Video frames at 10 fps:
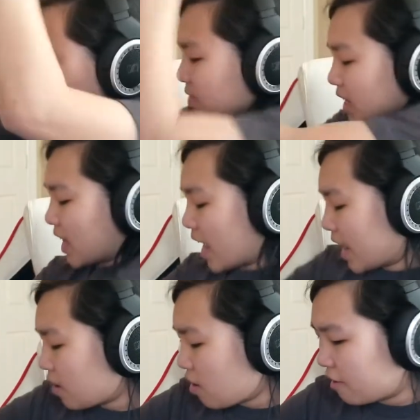Get that
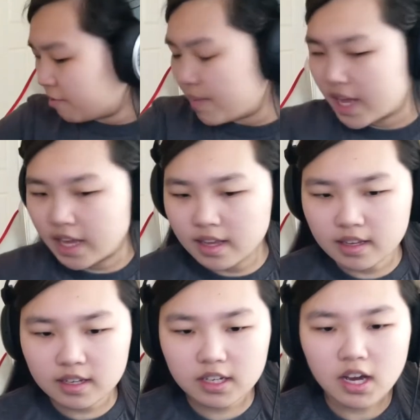hair off me.
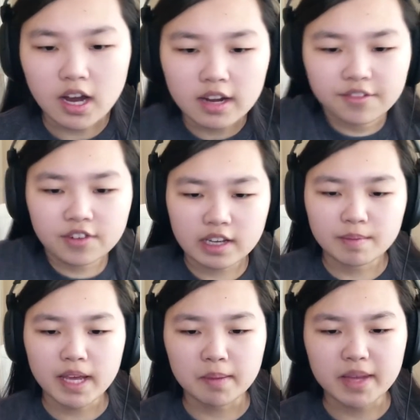God, freaking
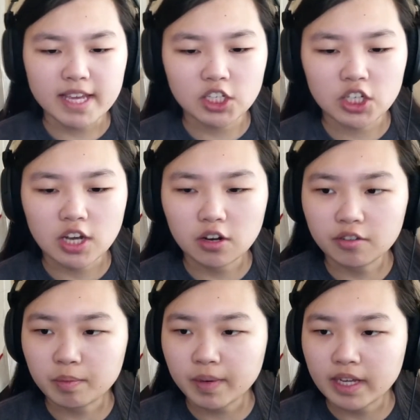making me itchy all over
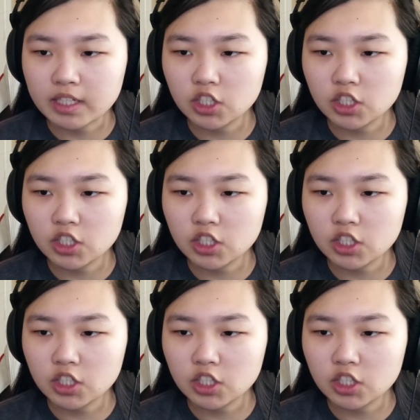the place.